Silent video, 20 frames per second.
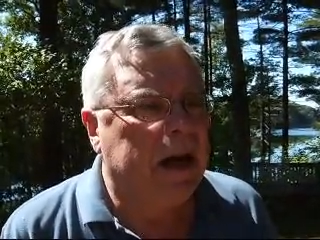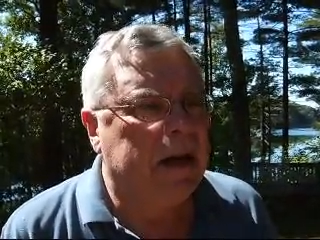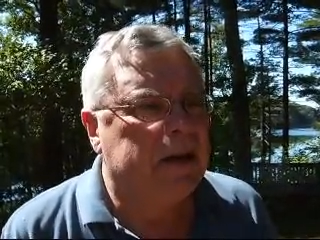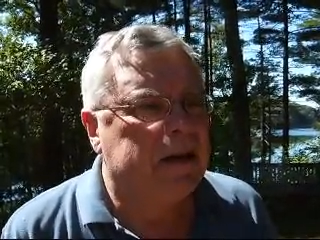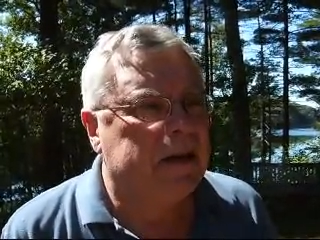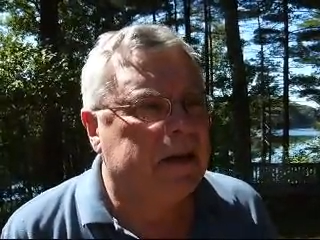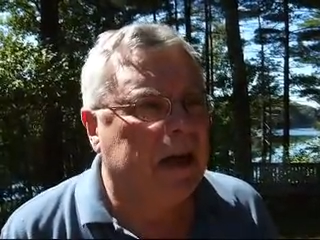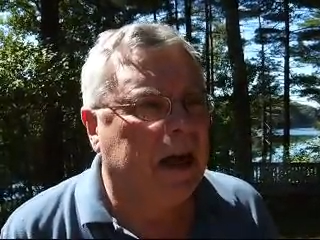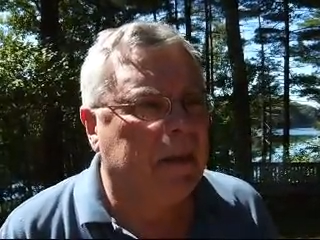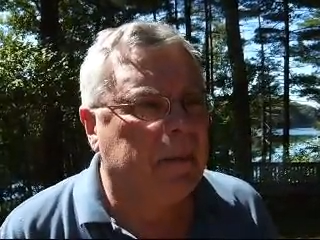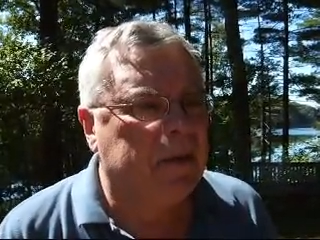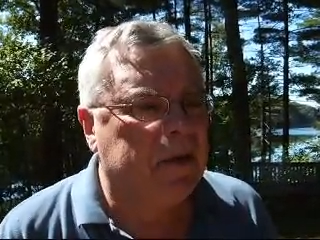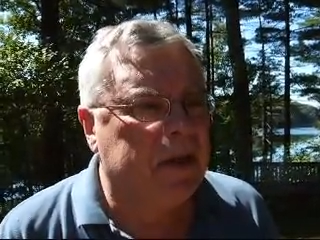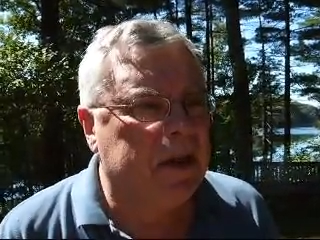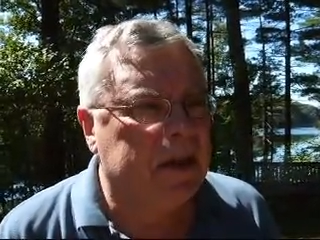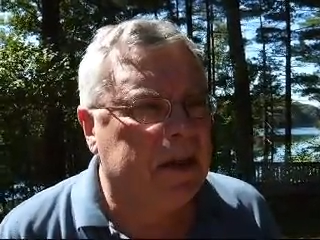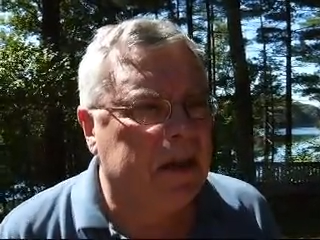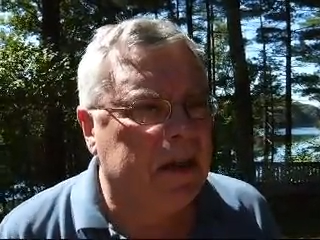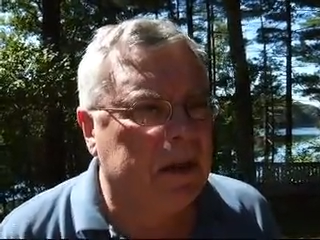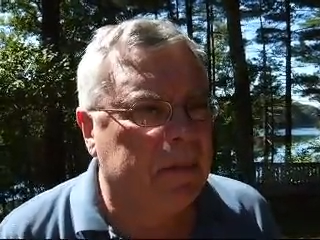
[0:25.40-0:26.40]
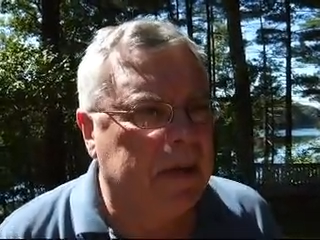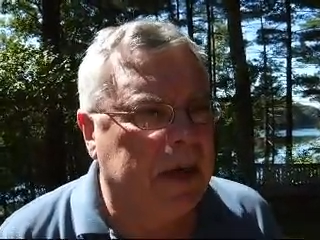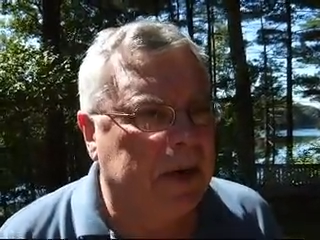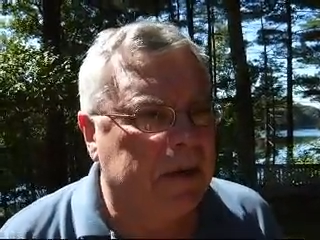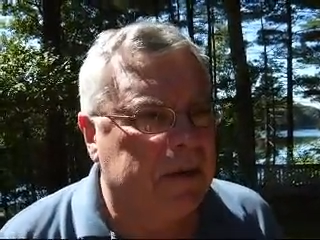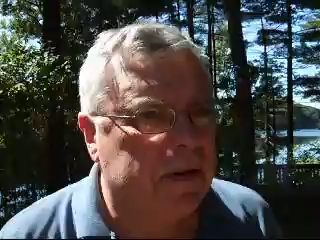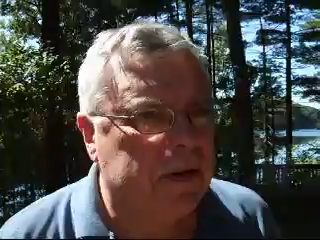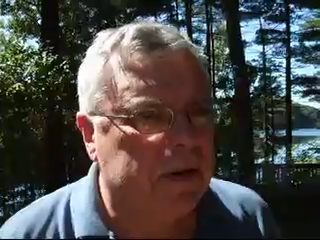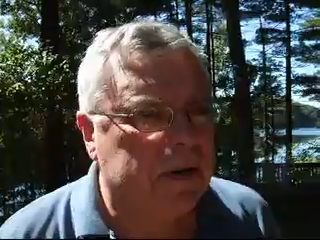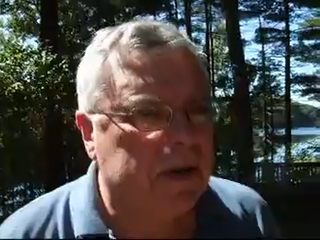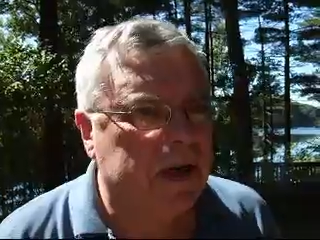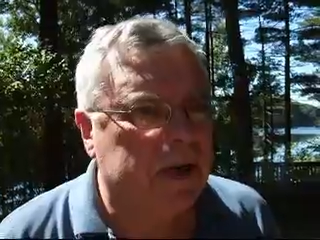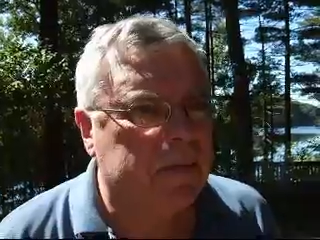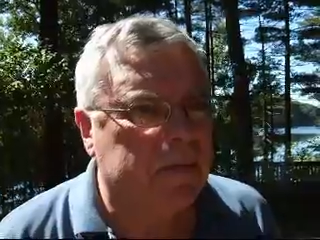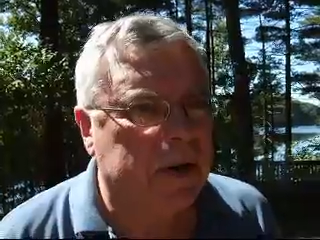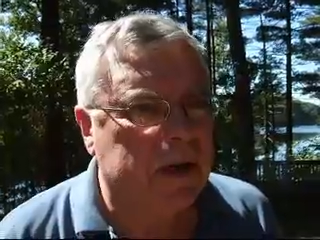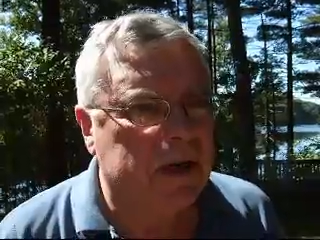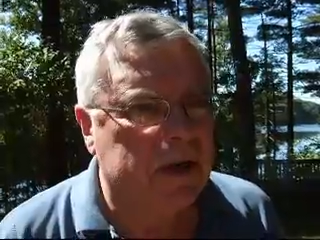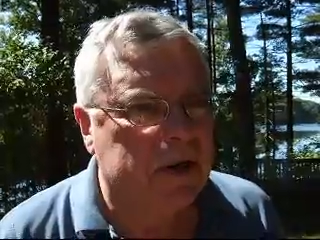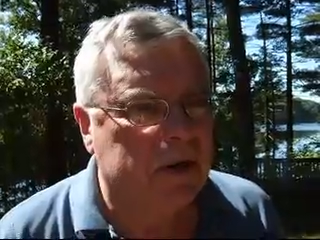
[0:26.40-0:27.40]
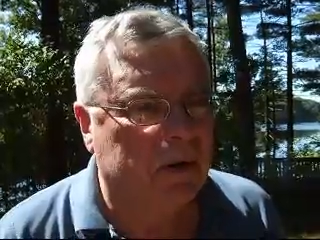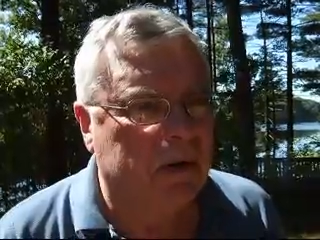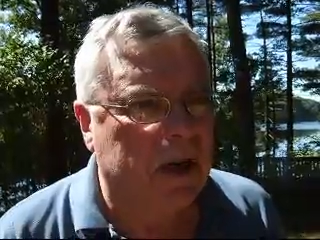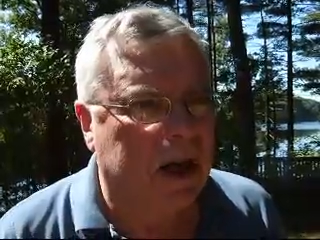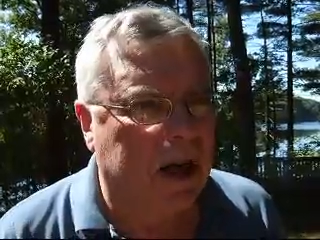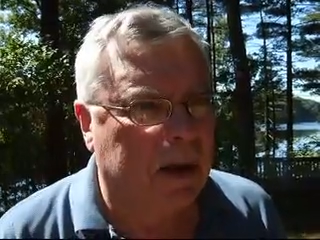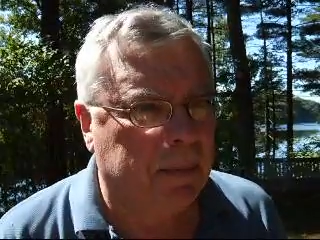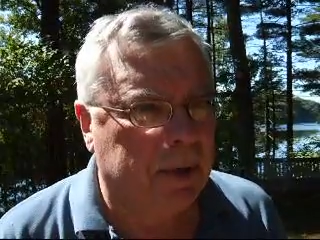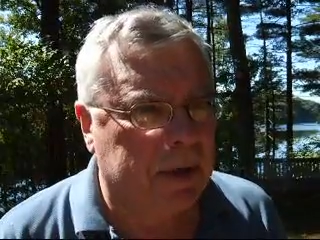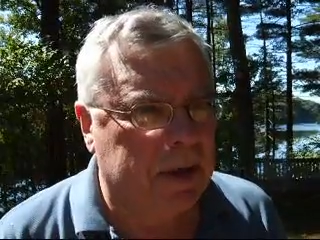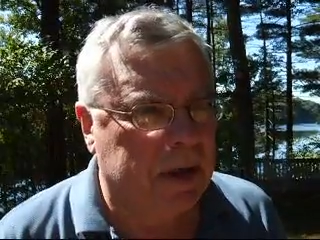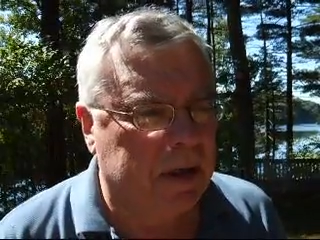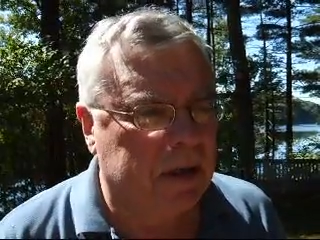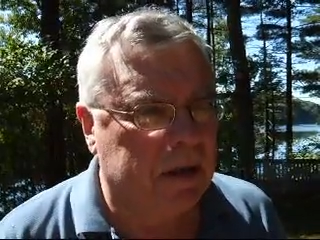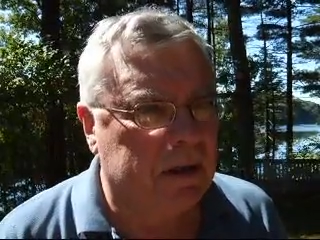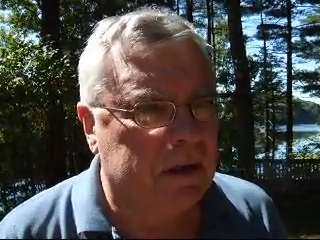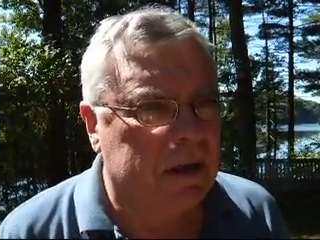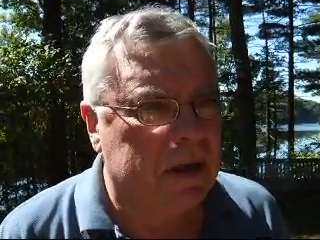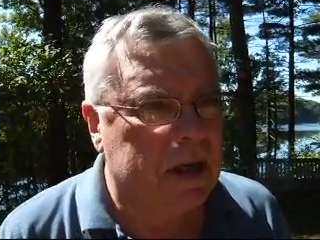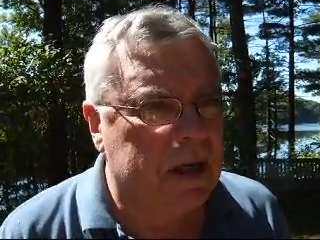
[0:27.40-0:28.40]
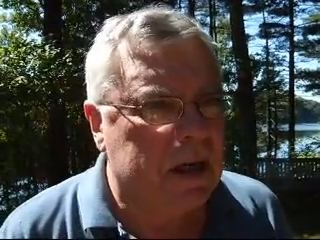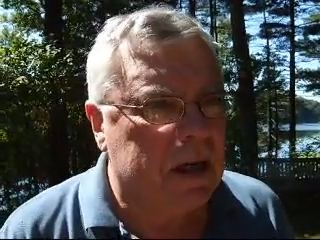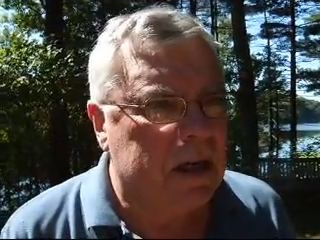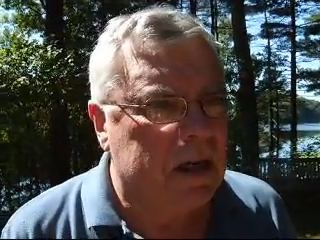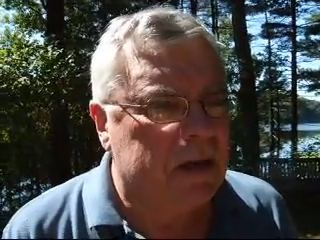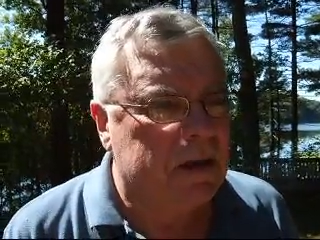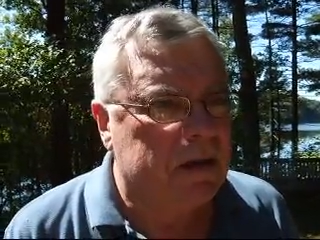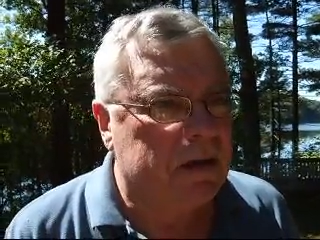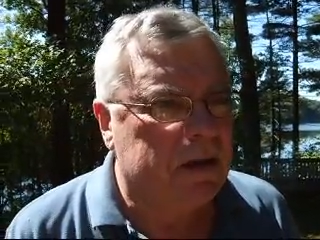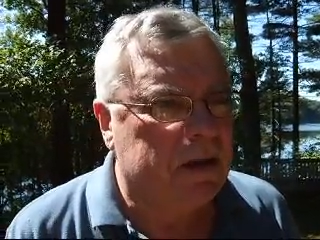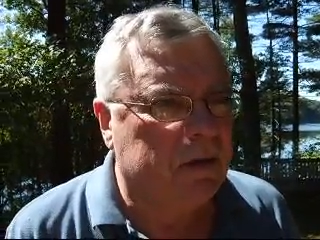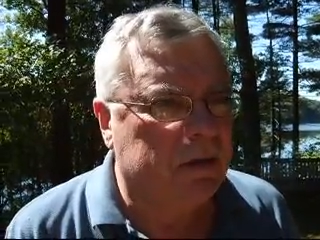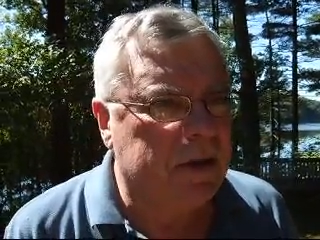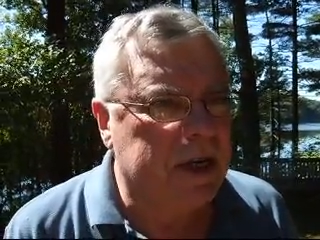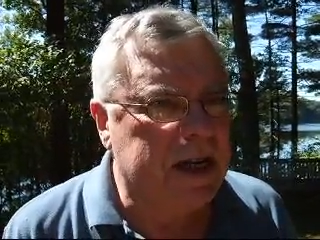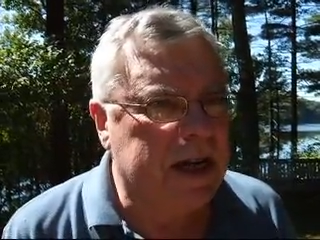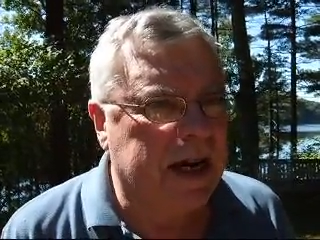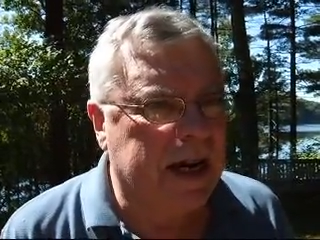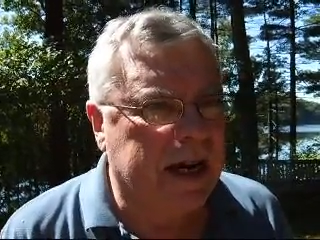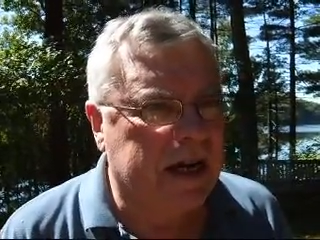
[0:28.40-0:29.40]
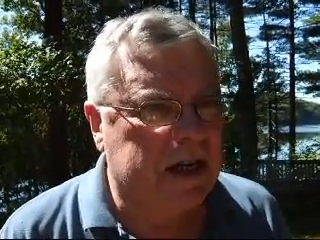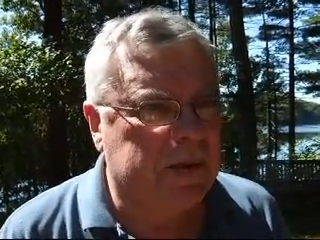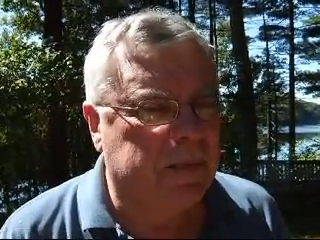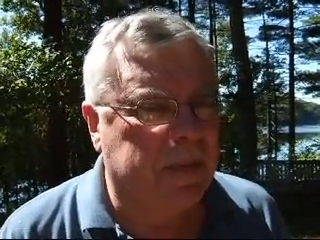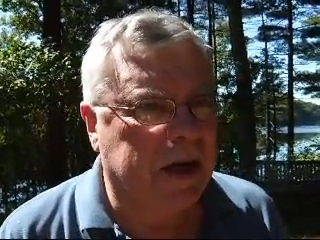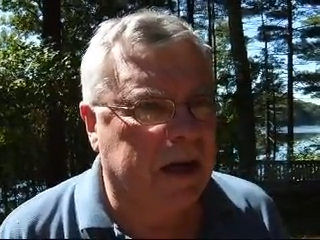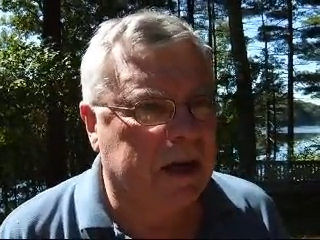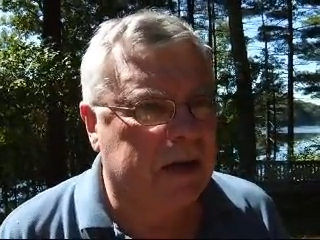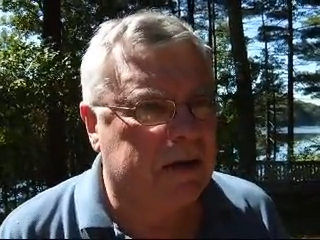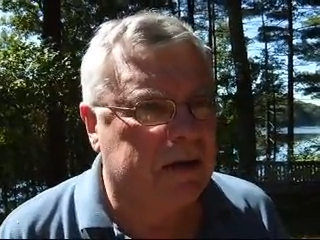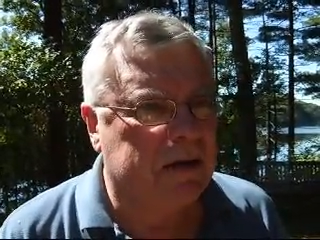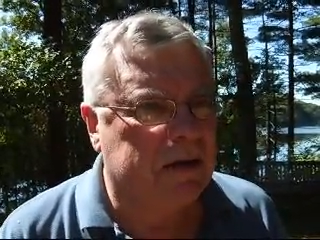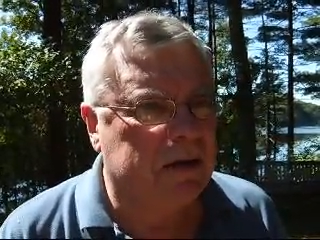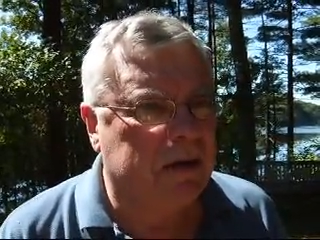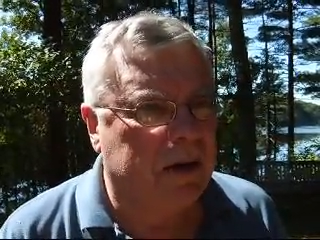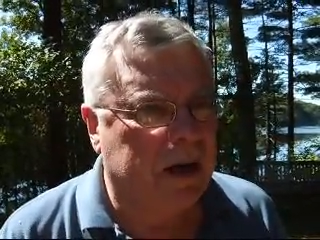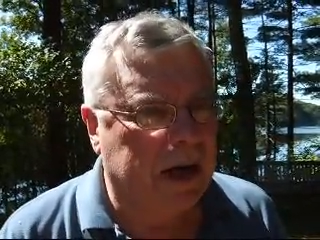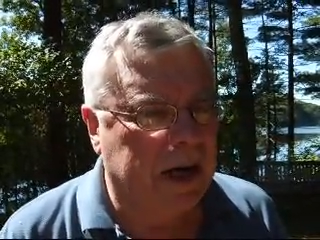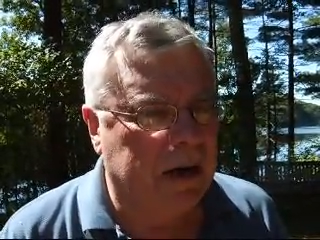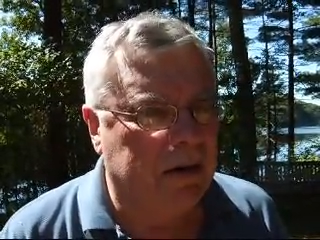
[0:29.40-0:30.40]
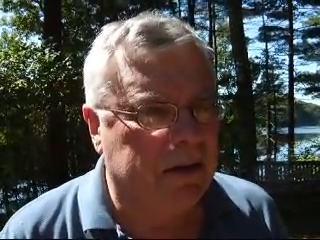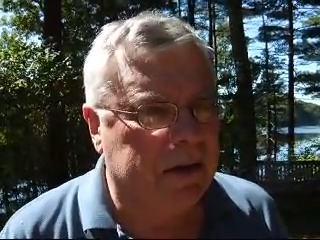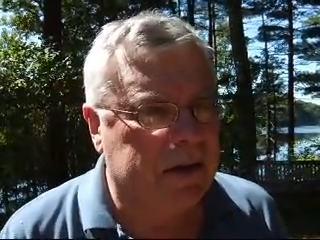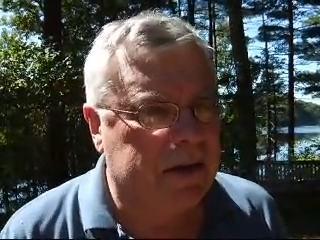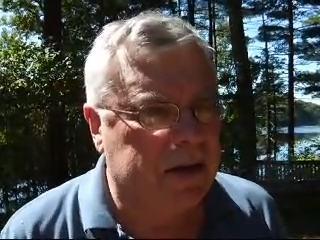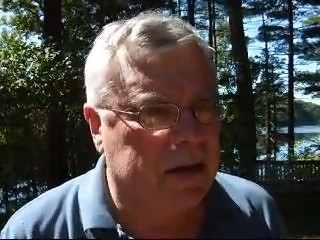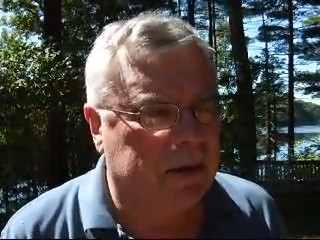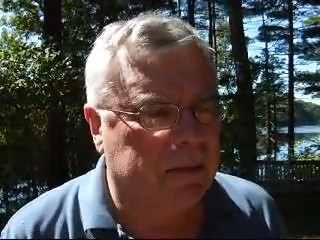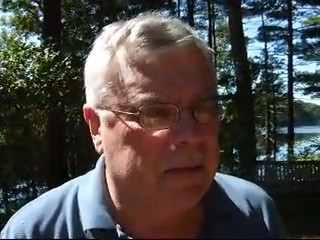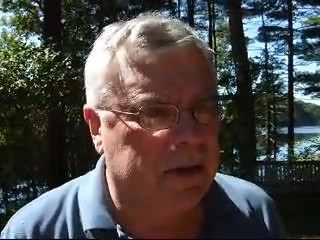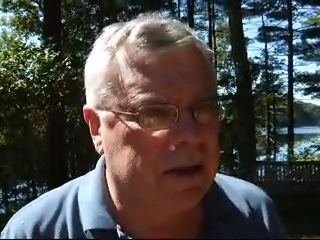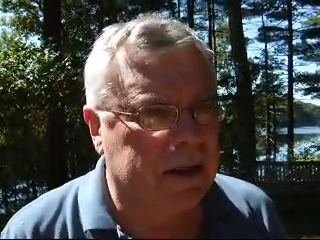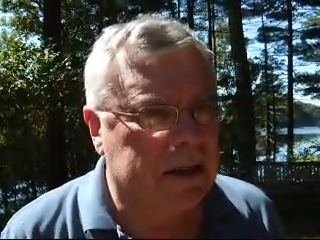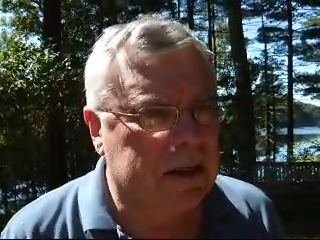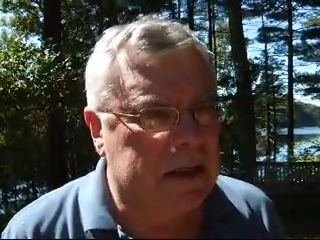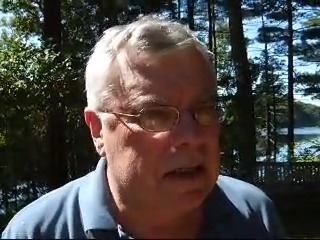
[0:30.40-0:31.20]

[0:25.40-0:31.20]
and stop thinking about this as being so complicated. There are three aspects to hiring somebody.